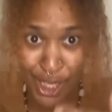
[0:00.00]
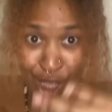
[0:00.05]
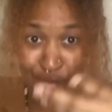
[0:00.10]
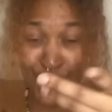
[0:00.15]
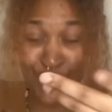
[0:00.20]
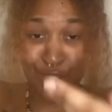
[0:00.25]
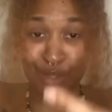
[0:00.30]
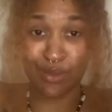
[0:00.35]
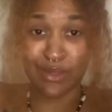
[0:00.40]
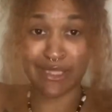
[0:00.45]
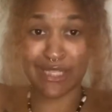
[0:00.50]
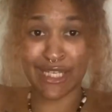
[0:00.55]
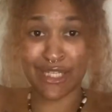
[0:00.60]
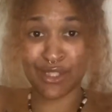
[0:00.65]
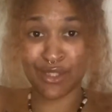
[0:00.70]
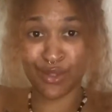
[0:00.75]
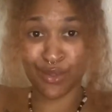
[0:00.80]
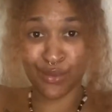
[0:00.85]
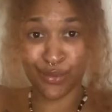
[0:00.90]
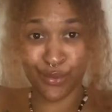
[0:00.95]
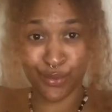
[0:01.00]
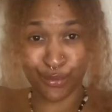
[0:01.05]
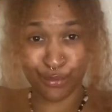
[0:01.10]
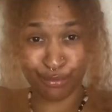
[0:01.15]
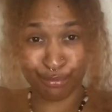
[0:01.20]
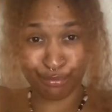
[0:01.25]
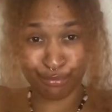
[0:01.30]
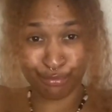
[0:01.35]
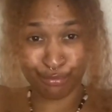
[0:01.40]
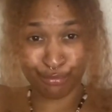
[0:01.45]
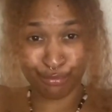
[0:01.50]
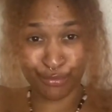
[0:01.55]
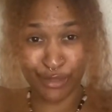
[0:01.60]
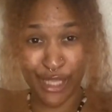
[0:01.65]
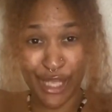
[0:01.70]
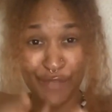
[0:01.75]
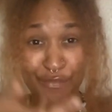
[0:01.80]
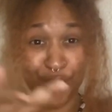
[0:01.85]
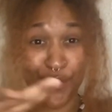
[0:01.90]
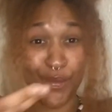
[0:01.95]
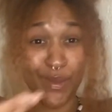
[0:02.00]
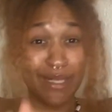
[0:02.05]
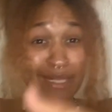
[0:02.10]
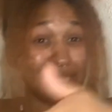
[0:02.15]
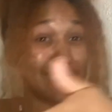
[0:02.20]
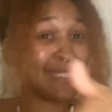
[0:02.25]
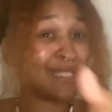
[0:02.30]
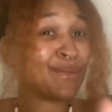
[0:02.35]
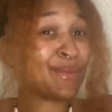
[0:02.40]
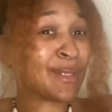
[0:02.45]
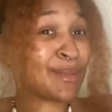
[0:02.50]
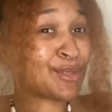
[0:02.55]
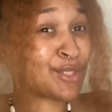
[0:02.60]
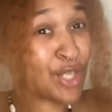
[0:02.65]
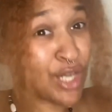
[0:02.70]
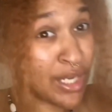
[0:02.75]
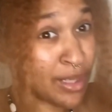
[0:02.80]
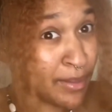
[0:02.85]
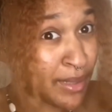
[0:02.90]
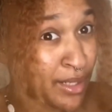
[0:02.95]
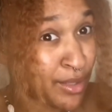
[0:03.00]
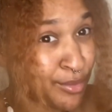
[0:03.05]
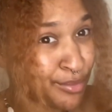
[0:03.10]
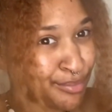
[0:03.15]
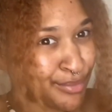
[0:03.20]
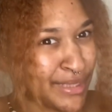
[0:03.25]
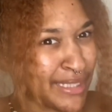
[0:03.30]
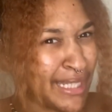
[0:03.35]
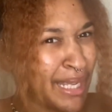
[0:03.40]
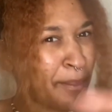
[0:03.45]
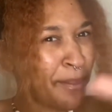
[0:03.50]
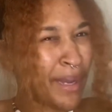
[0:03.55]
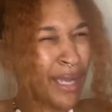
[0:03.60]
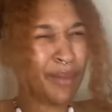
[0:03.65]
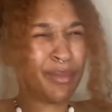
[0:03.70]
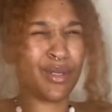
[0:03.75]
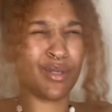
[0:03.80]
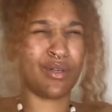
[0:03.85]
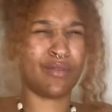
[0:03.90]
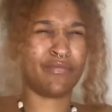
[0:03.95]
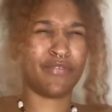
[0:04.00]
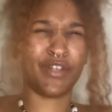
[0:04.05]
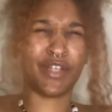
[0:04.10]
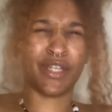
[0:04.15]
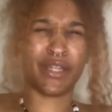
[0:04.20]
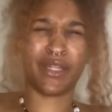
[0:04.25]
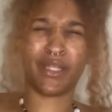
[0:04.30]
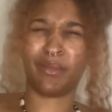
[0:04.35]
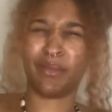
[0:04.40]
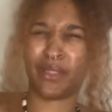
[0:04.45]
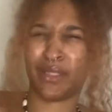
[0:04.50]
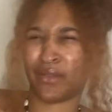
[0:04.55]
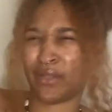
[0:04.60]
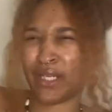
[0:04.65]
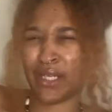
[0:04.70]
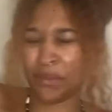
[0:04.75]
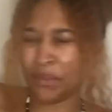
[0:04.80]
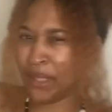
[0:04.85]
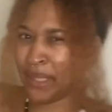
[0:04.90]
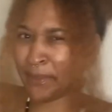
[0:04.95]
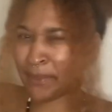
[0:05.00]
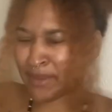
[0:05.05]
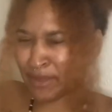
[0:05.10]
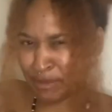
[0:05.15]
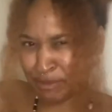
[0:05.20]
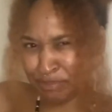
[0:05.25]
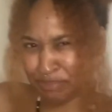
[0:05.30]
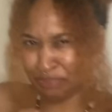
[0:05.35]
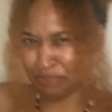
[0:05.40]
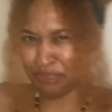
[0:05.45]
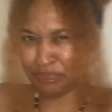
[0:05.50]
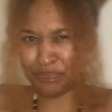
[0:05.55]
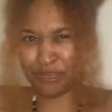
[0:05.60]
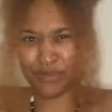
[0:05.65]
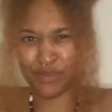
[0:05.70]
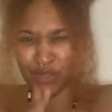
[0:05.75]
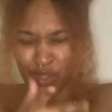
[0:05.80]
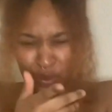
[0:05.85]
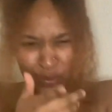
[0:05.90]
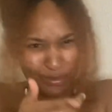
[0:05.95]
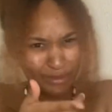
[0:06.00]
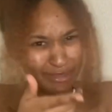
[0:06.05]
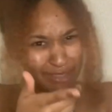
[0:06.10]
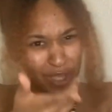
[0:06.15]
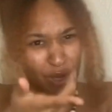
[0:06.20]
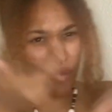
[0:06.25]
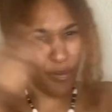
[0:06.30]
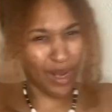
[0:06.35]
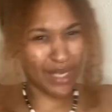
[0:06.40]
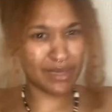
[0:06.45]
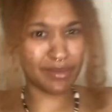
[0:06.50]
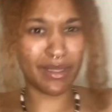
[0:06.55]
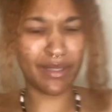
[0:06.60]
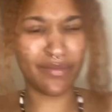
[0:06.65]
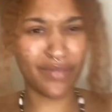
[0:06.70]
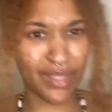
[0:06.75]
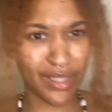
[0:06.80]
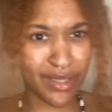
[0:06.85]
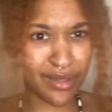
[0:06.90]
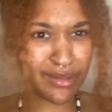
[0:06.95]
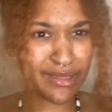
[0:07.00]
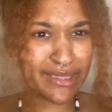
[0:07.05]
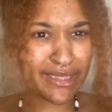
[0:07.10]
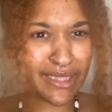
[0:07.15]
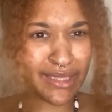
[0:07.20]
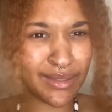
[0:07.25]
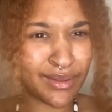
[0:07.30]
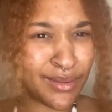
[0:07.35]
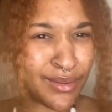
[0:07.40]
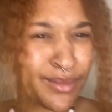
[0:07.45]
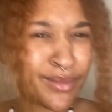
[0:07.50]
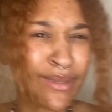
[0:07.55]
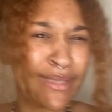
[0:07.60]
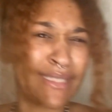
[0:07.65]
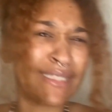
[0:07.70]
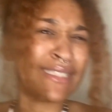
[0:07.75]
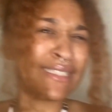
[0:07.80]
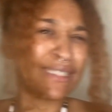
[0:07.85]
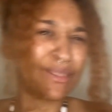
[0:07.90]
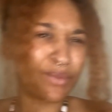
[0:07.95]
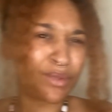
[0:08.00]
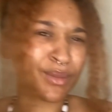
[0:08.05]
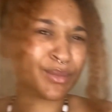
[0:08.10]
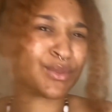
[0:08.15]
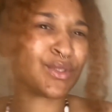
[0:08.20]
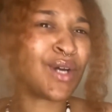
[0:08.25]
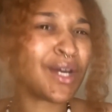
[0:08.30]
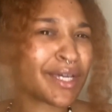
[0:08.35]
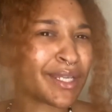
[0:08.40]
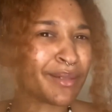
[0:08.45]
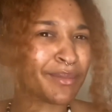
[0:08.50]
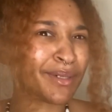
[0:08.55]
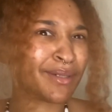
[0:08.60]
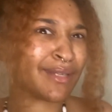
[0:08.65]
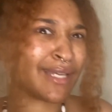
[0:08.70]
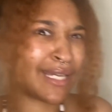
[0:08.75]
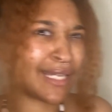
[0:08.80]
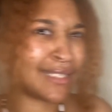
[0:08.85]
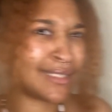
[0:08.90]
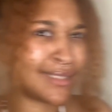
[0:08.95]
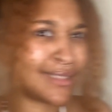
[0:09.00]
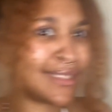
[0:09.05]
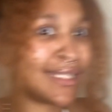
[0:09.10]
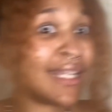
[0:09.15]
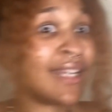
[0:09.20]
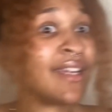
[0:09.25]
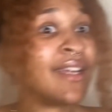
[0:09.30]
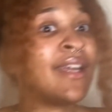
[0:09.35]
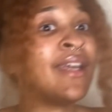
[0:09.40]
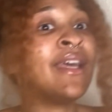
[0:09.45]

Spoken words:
So stay tuned. If you want to see what I'm talking about, they might be on a freaking thumbnail anyway, but you know, still watch my video and stay tuned to see what I'm talking about, like I just said.